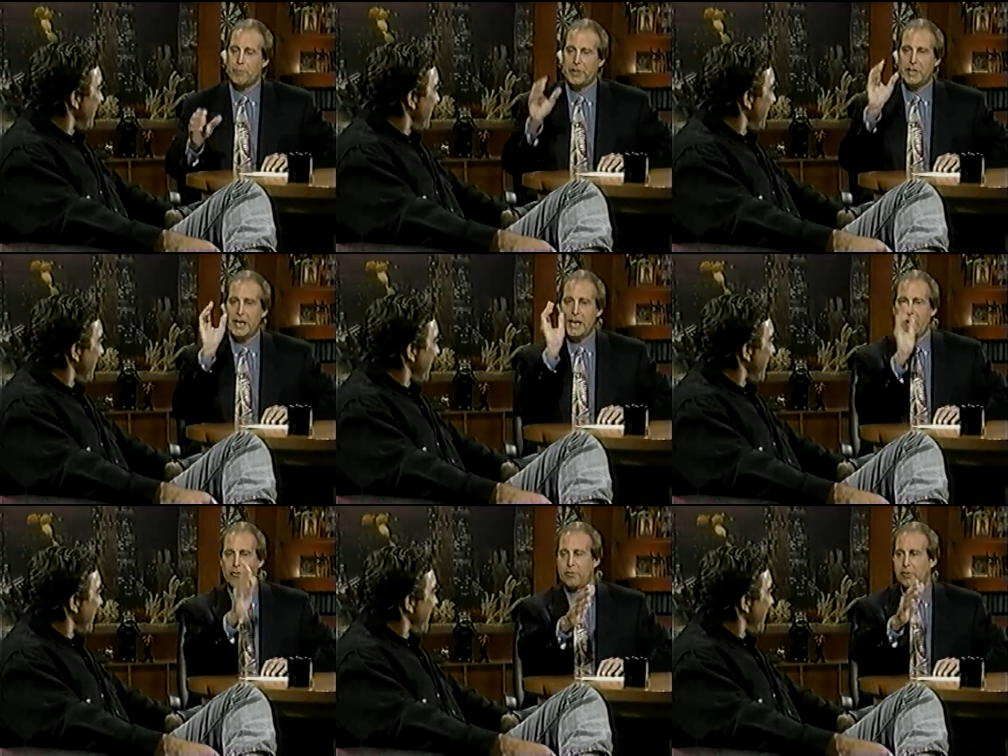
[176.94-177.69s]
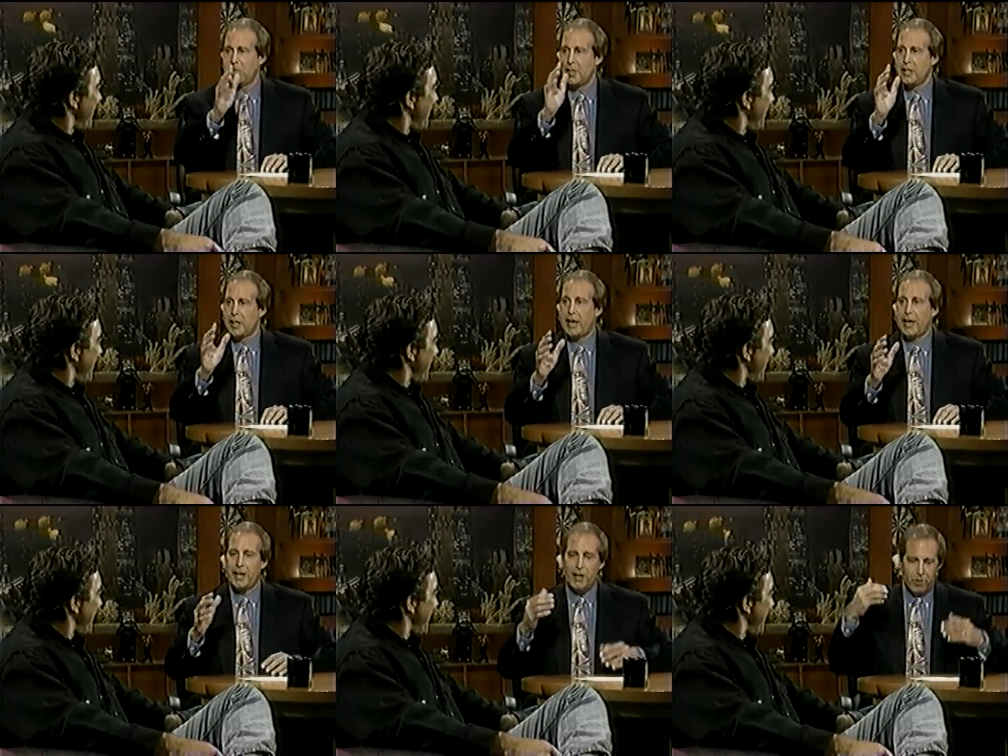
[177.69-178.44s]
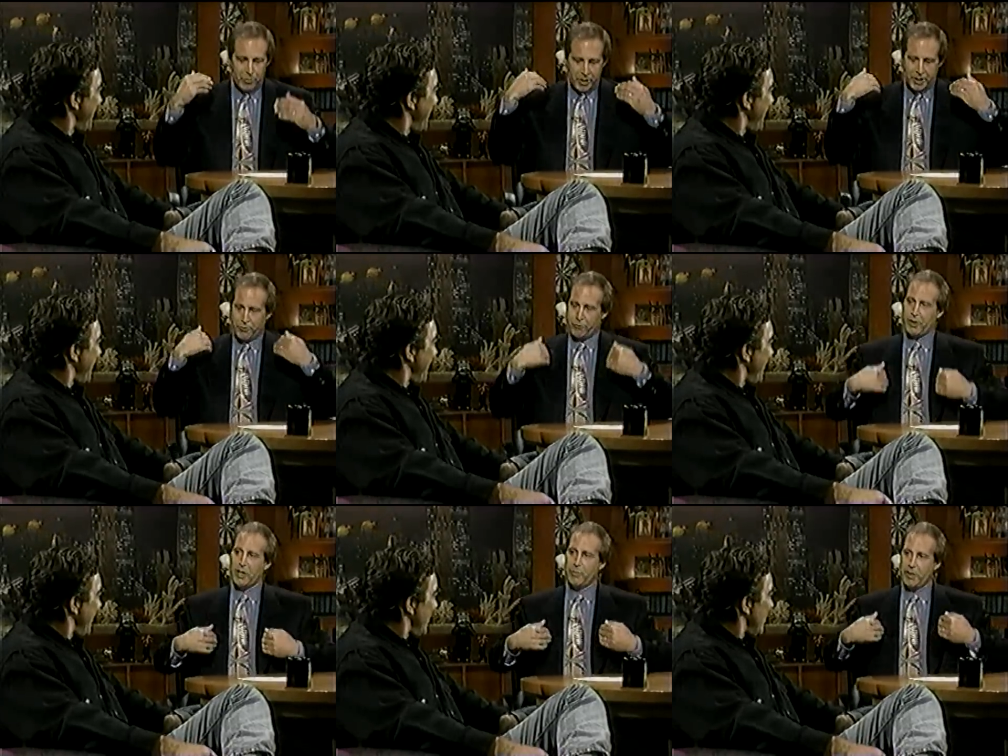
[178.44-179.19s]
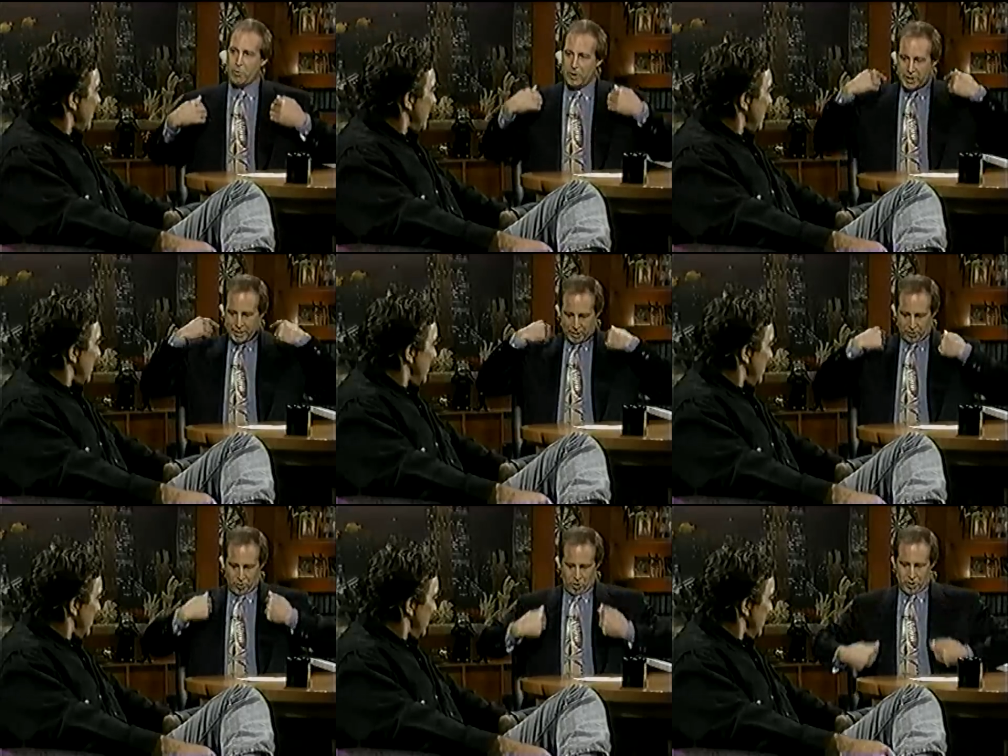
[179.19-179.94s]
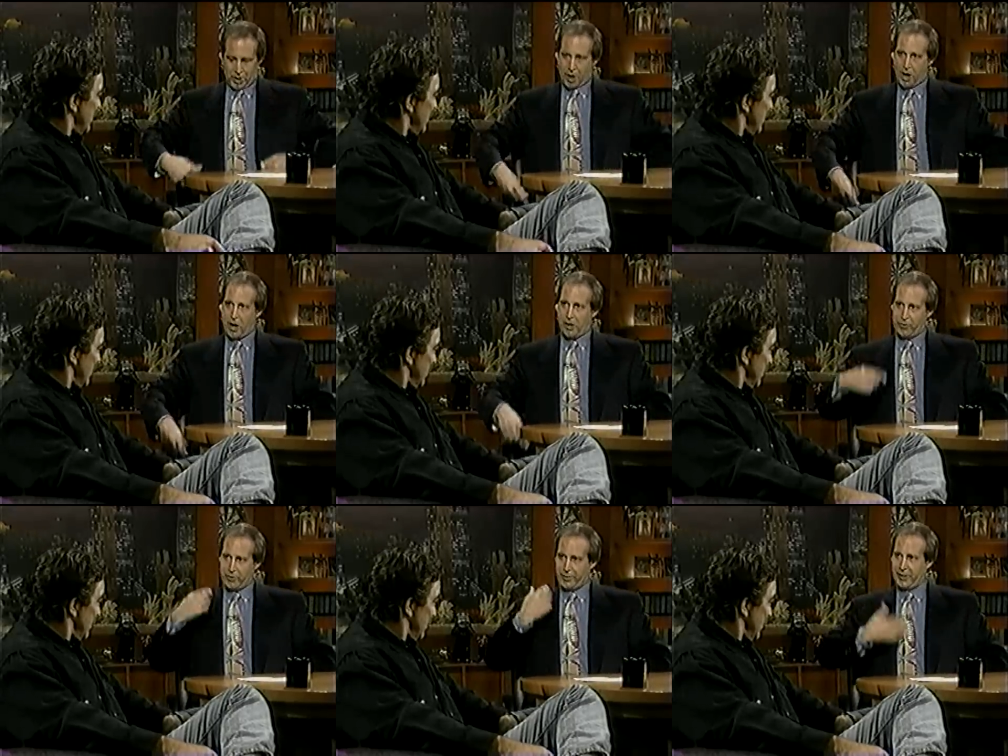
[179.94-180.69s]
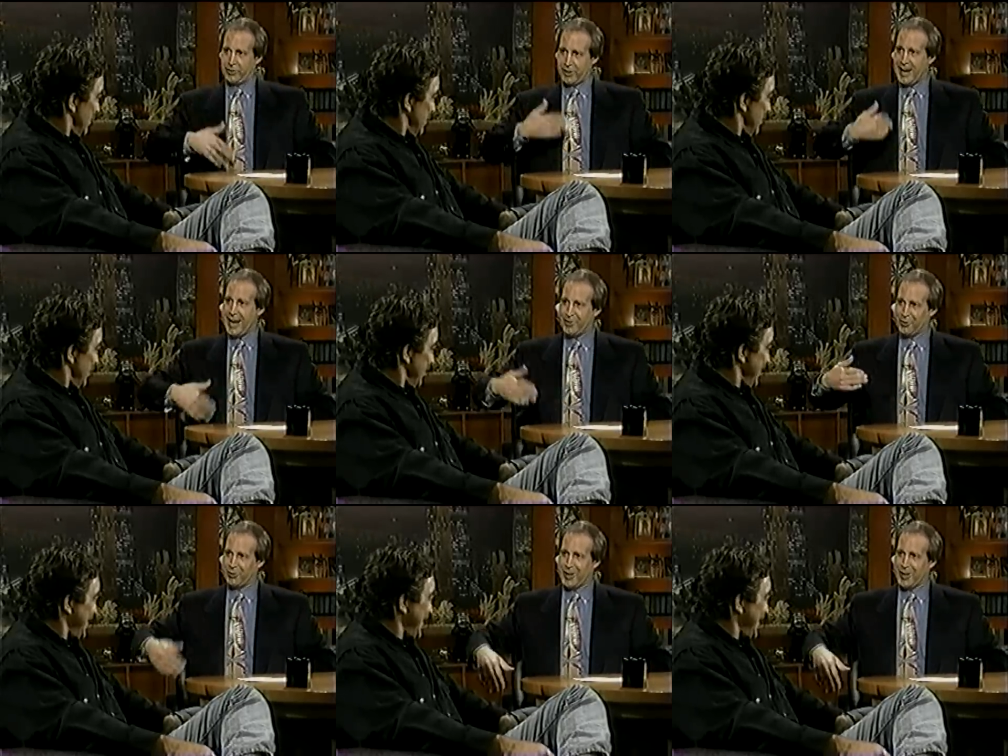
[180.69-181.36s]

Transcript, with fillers: up and down I had everybody in front of me wearing a long card of the things I had to